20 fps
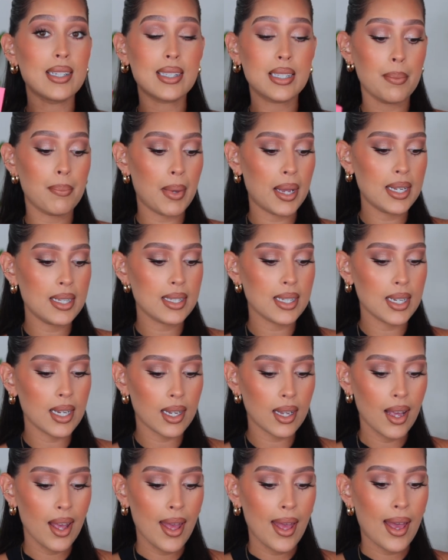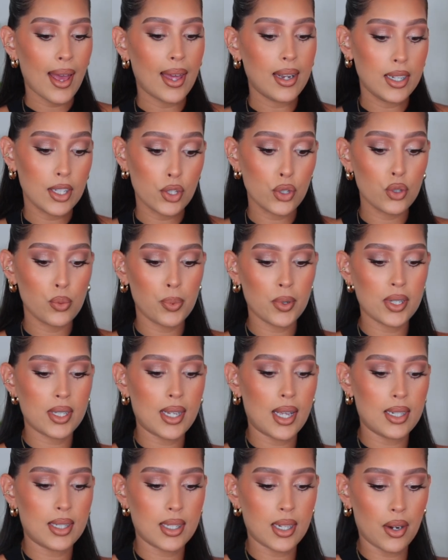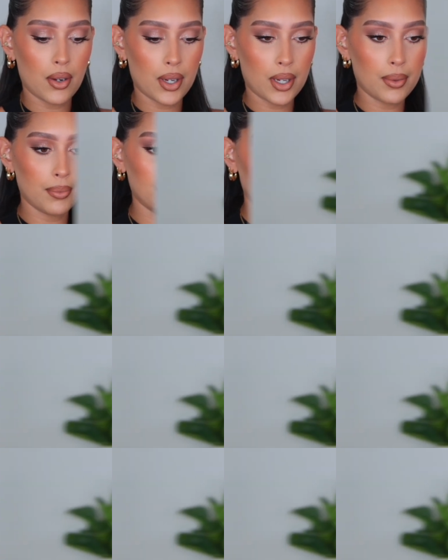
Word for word: It's amazing and it's super sanitary.